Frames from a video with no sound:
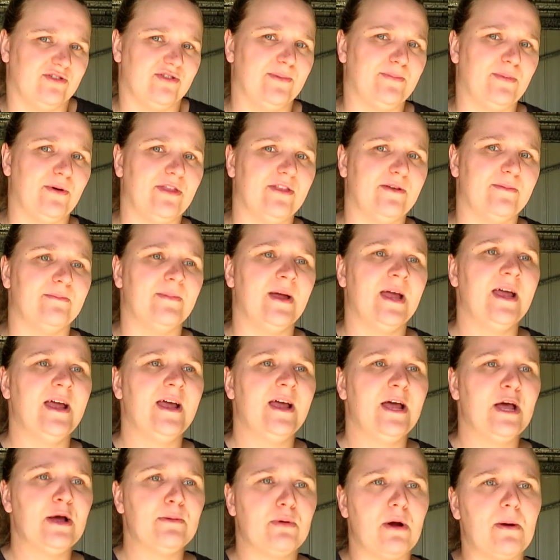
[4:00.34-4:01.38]
grip on them
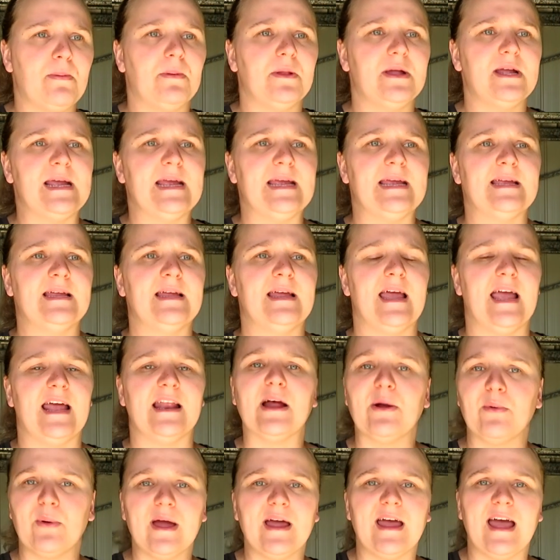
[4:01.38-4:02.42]
properly. And
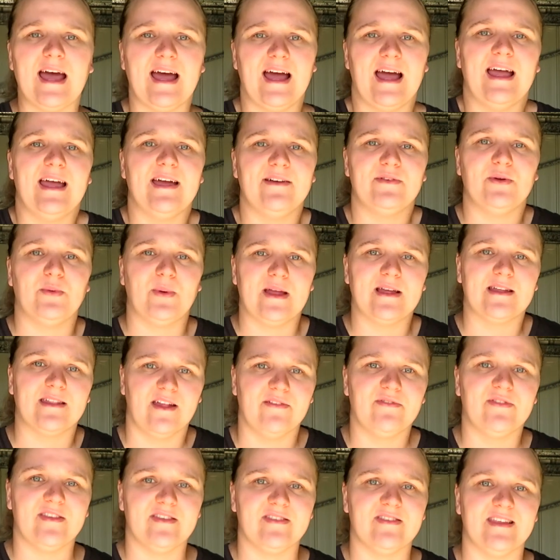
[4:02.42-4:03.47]
I have to wear
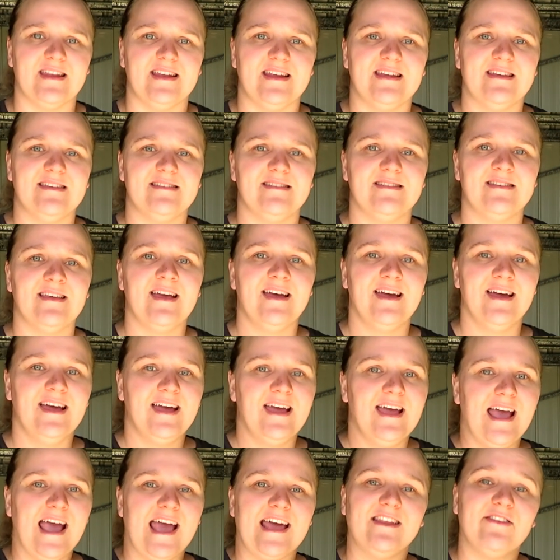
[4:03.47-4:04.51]
gloves as it is.
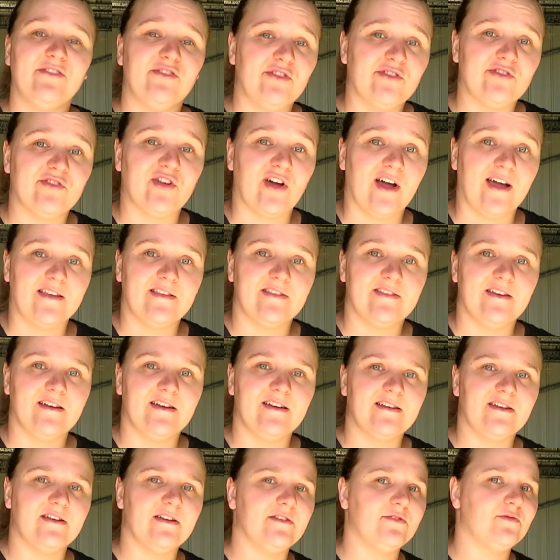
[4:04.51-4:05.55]
And it's just
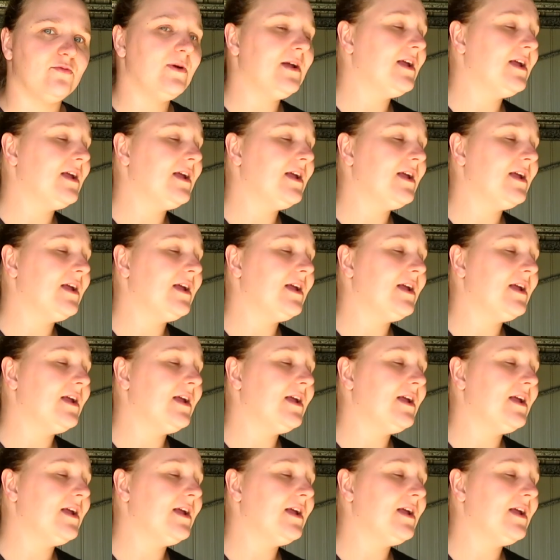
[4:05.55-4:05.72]
nicer because